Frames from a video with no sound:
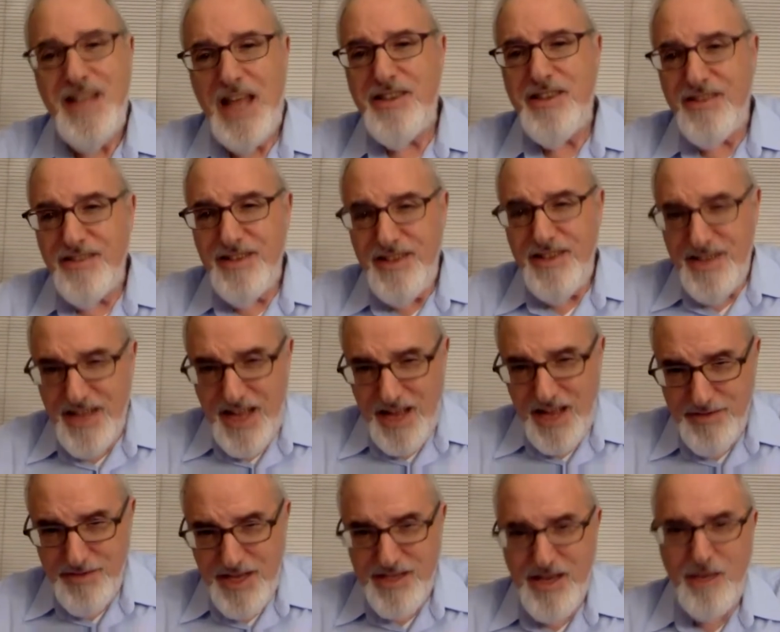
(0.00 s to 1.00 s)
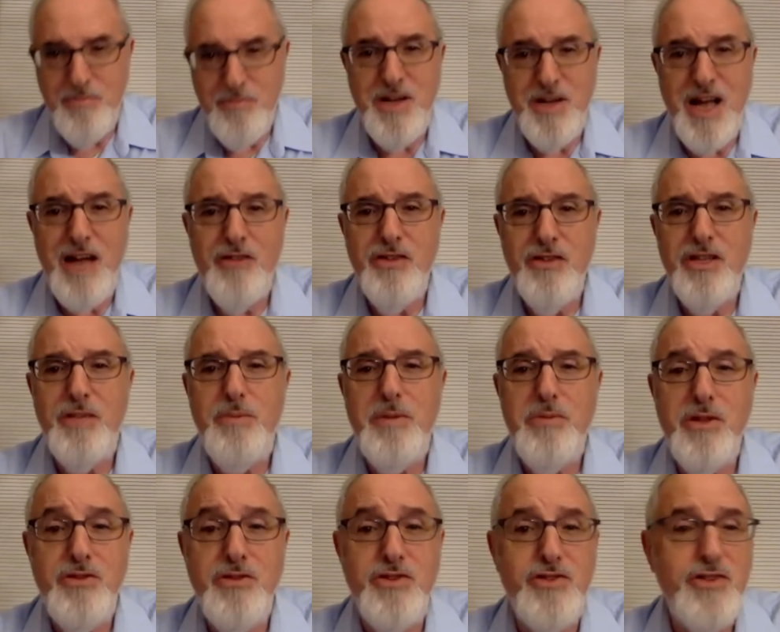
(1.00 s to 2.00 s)
that's how, that's how, how little
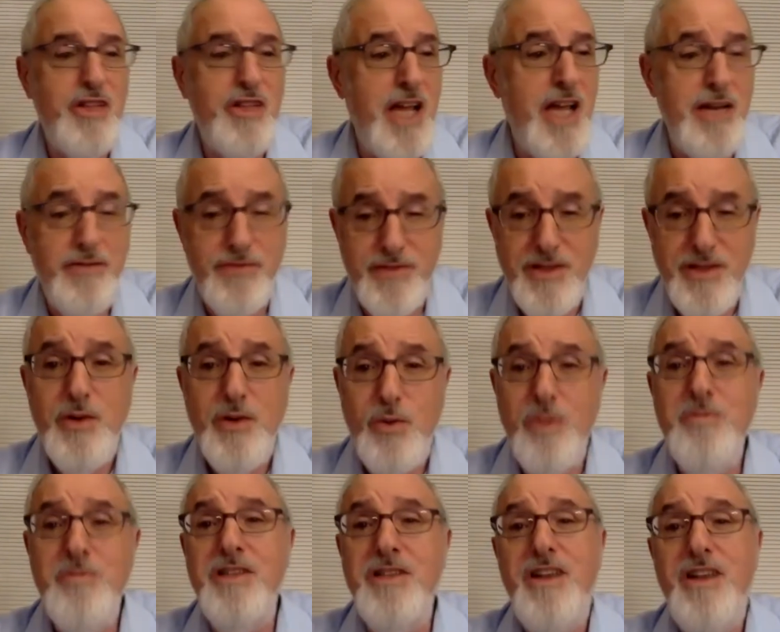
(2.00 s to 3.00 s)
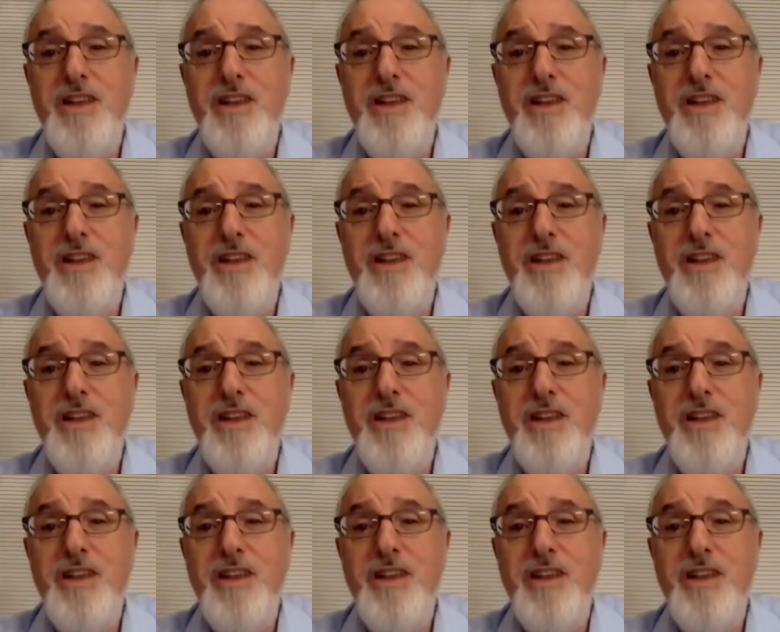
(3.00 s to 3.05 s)
people understood life. Women